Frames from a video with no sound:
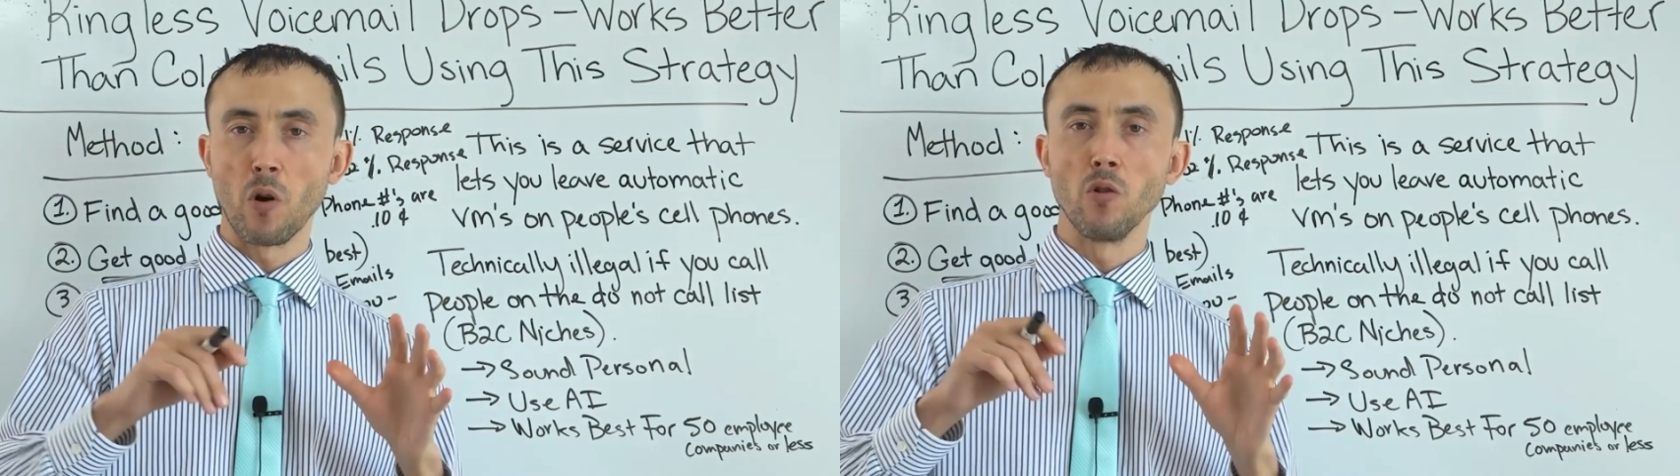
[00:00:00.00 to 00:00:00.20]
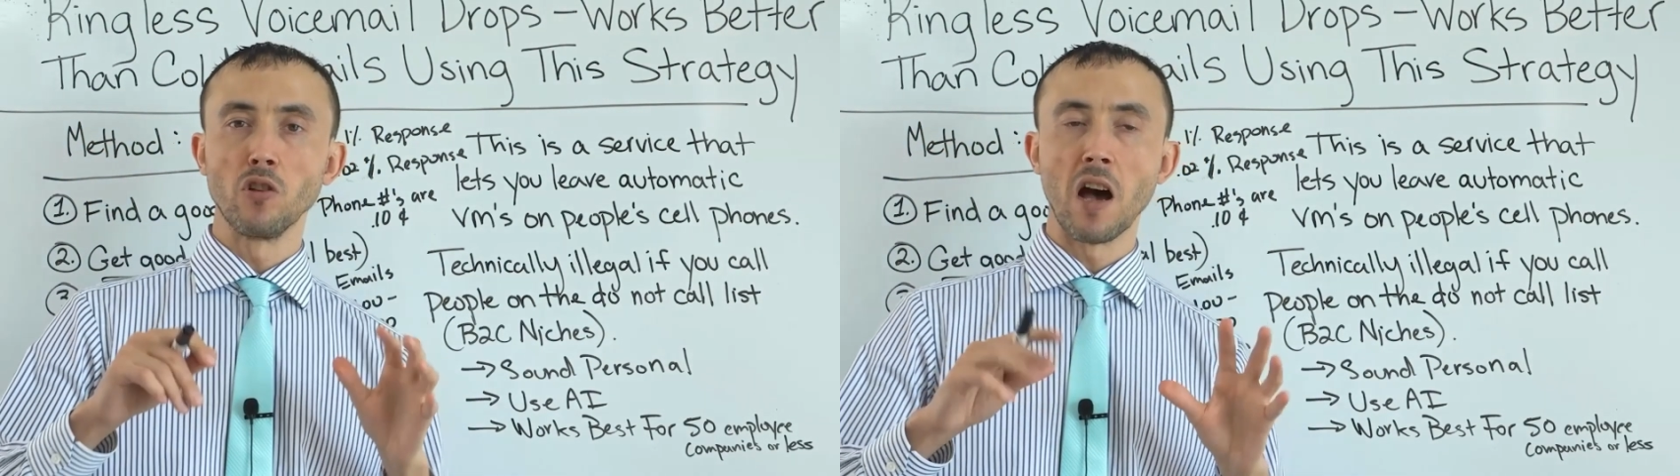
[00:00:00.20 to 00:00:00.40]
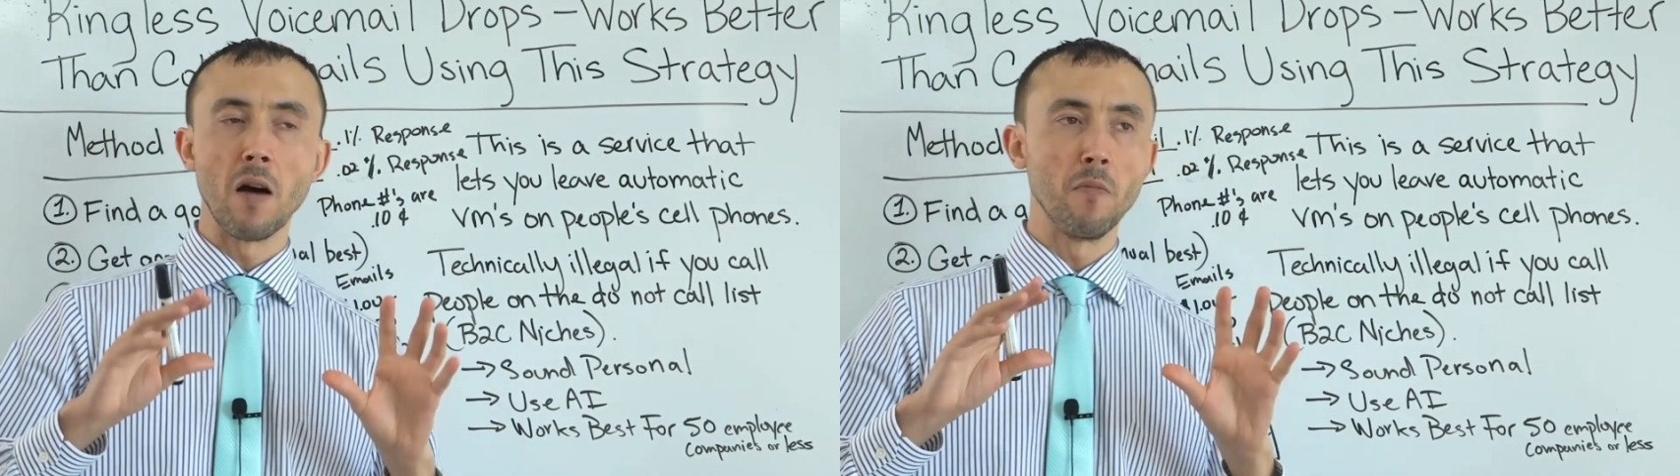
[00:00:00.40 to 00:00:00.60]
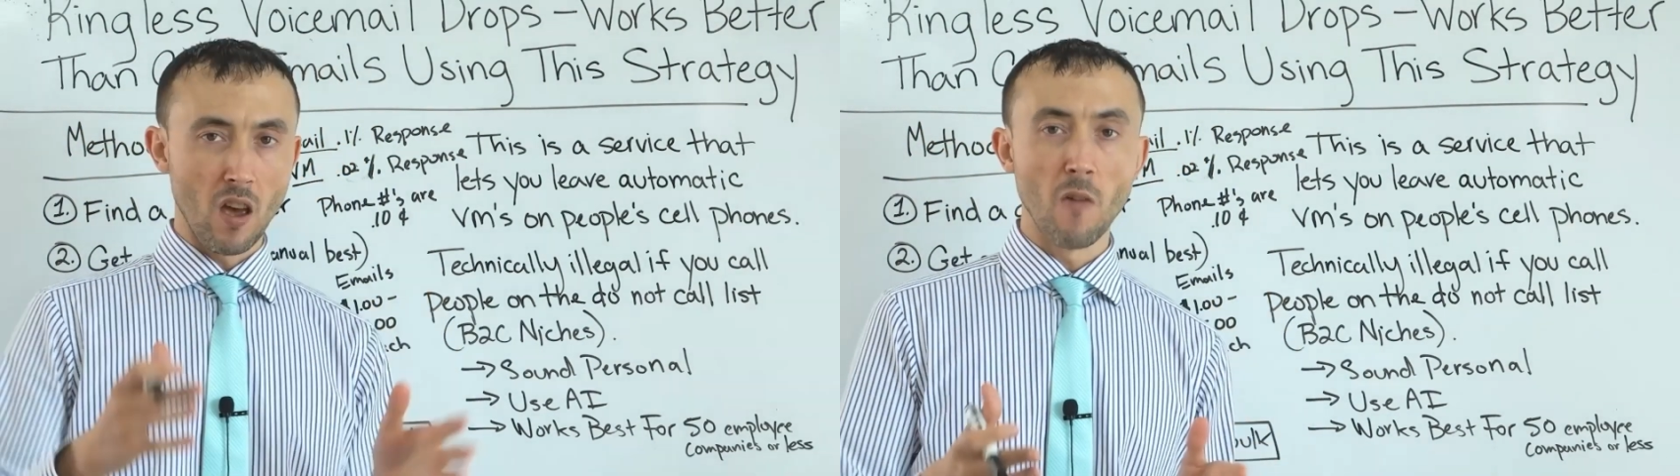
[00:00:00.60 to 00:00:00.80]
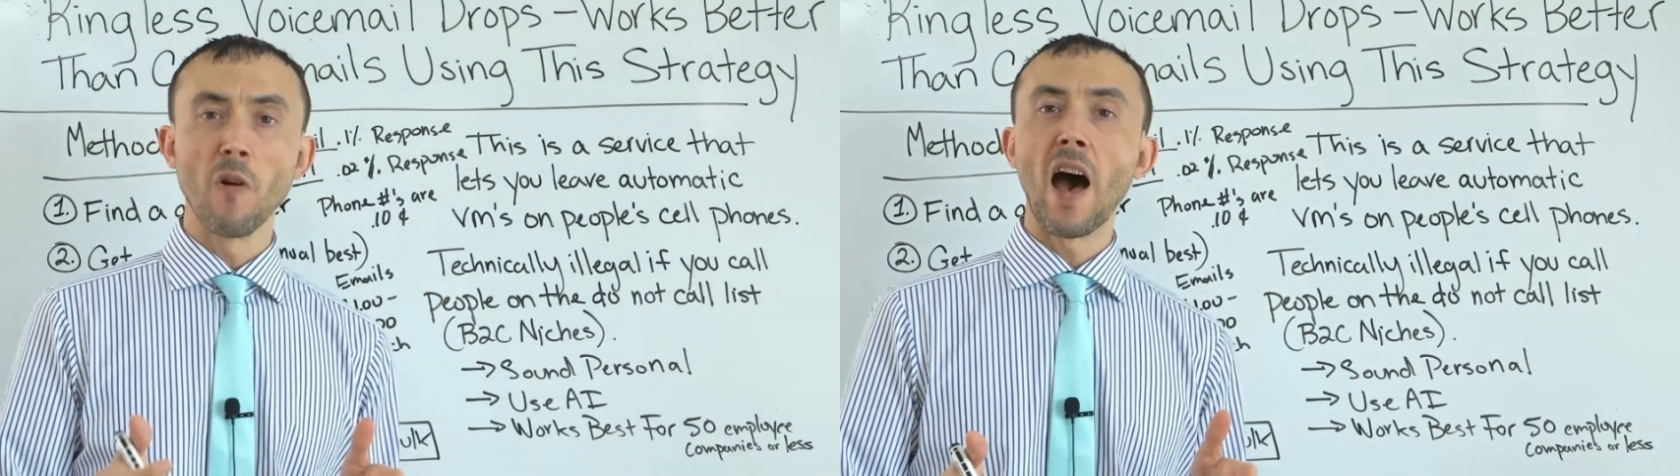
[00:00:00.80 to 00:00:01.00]
pro
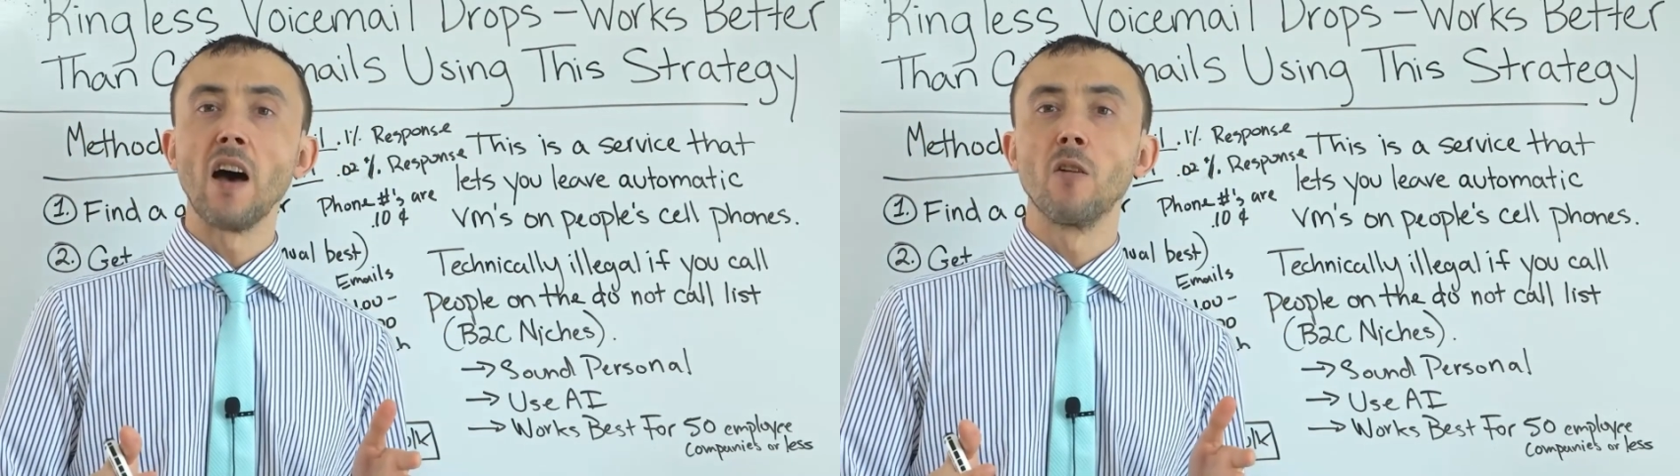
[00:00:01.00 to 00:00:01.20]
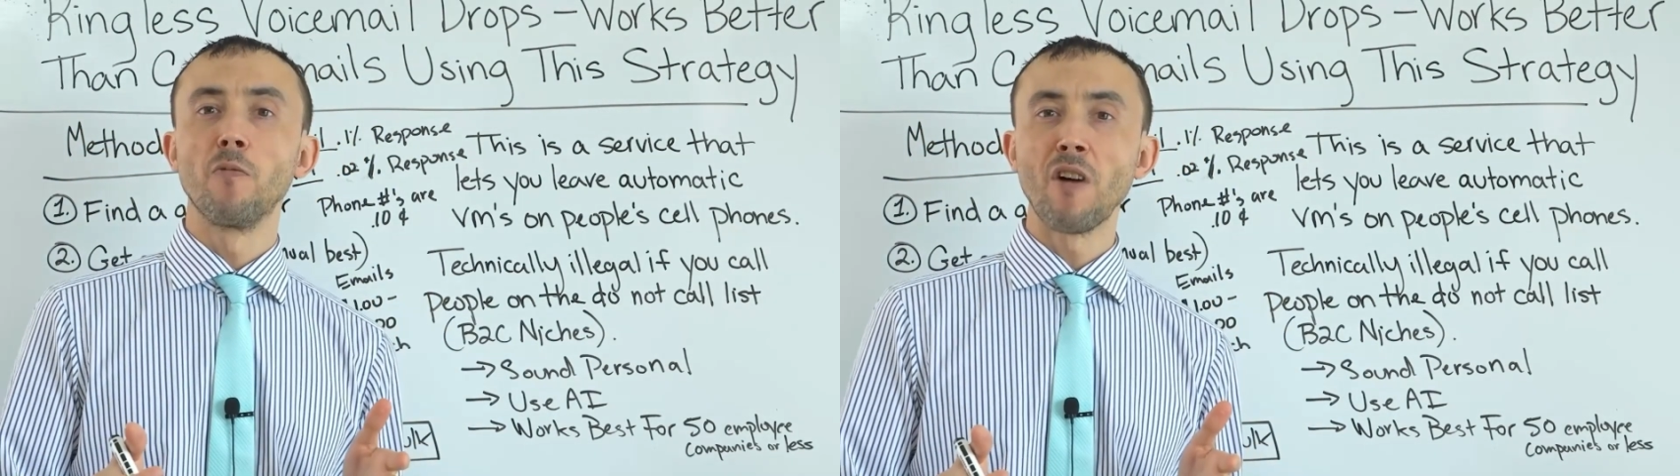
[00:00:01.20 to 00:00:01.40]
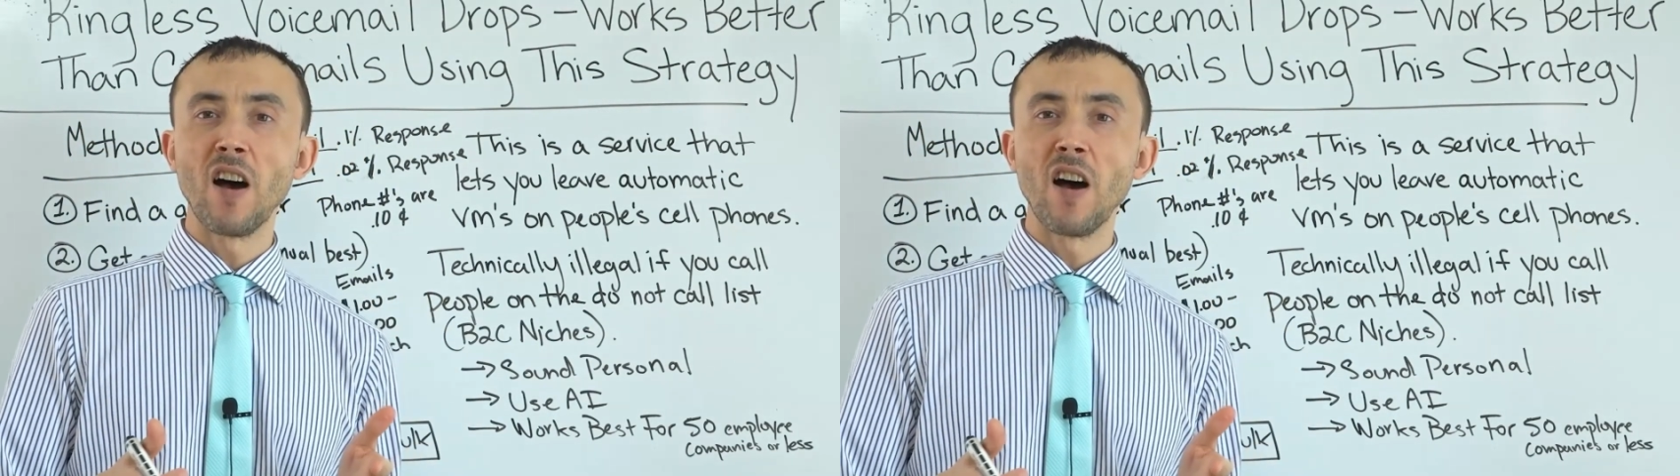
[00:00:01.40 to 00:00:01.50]
shop, if out of